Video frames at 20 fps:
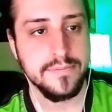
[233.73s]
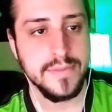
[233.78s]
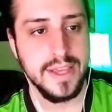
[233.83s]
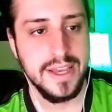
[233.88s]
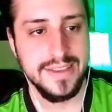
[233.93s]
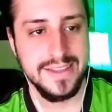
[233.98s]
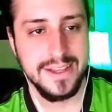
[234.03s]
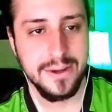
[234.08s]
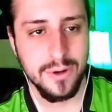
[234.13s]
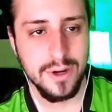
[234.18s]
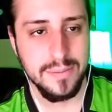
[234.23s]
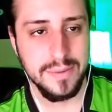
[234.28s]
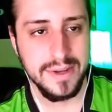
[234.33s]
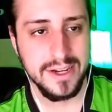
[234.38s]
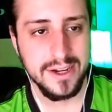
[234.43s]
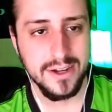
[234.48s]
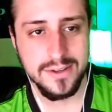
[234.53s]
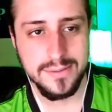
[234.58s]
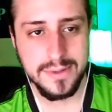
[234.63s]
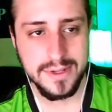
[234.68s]
And they want to make
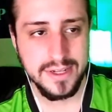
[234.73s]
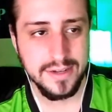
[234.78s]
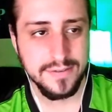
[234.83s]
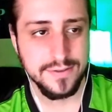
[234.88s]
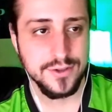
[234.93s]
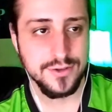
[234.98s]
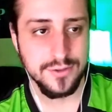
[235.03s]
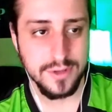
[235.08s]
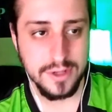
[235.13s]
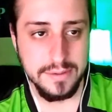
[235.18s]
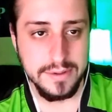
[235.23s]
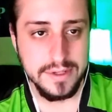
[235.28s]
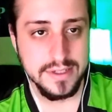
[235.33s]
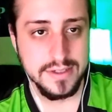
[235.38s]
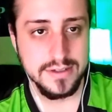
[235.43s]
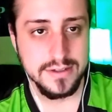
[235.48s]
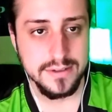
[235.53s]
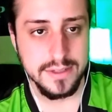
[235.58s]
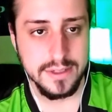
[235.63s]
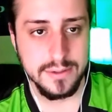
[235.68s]
all the money off streaming,
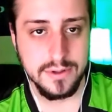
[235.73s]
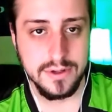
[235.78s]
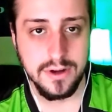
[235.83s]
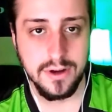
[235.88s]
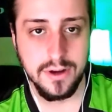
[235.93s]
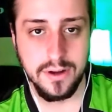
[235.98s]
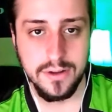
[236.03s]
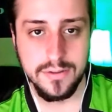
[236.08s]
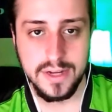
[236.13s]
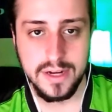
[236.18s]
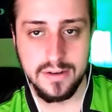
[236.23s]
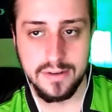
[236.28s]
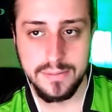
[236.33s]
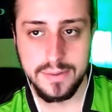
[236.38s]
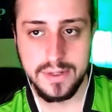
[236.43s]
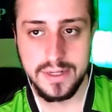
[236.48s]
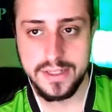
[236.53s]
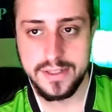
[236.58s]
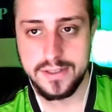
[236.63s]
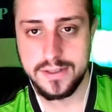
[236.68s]
so they want
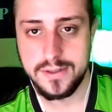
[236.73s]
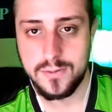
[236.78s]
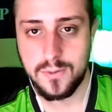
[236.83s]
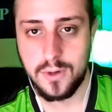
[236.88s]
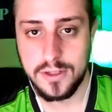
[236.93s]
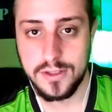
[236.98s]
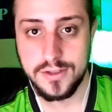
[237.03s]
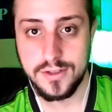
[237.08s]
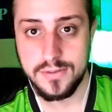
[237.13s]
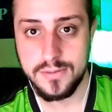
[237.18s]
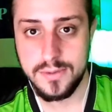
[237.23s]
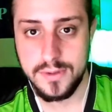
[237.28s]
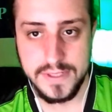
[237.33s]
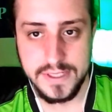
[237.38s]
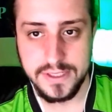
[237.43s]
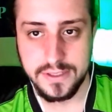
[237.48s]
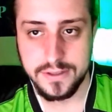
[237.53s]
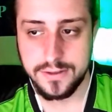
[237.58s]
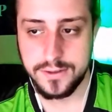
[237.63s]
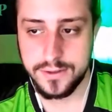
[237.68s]
everybody to watch their
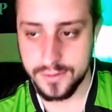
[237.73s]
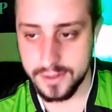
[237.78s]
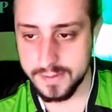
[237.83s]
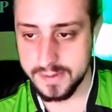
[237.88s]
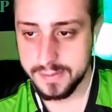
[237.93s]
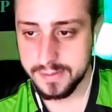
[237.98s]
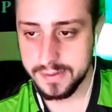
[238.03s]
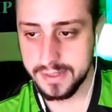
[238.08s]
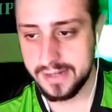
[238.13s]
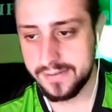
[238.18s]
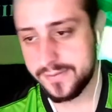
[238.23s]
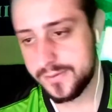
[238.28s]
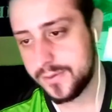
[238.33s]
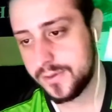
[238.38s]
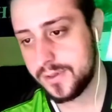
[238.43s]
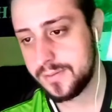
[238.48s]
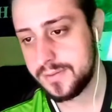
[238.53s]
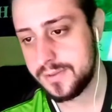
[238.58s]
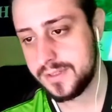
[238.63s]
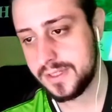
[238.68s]
movies on their streaming
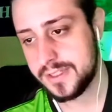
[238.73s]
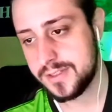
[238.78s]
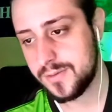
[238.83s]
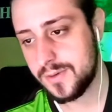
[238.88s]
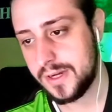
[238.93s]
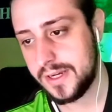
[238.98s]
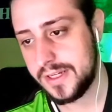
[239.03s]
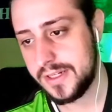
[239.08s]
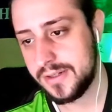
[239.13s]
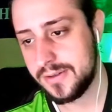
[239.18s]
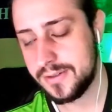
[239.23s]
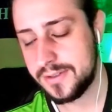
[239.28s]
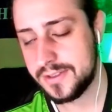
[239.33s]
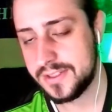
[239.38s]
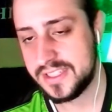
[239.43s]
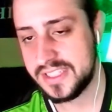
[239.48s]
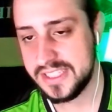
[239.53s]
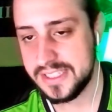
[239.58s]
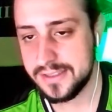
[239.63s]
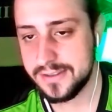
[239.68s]
platforms. That's why you don't
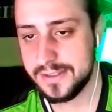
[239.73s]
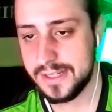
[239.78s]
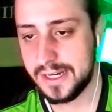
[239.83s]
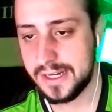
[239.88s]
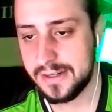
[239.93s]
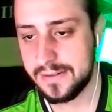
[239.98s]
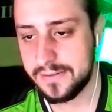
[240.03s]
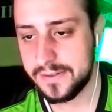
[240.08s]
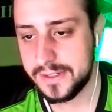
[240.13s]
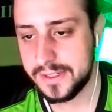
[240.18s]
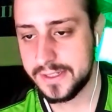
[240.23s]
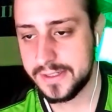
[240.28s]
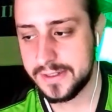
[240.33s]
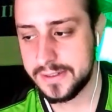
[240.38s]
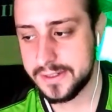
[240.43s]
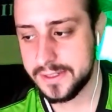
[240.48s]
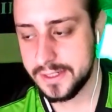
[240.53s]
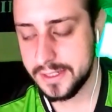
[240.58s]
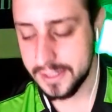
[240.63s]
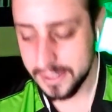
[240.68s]
see a lot of
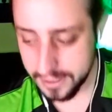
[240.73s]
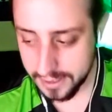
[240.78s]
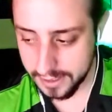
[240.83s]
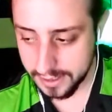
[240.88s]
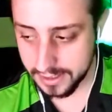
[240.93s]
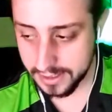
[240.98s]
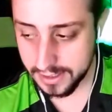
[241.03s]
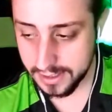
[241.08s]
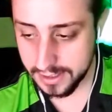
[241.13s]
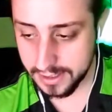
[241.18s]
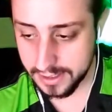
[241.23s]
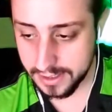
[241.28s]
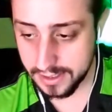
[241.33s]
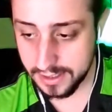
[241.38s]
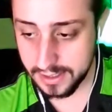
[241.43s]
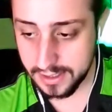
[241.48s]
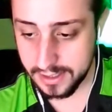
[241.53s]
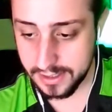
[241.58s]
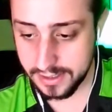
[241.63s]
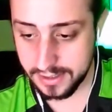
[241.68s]

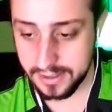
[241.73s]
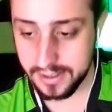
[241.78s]
you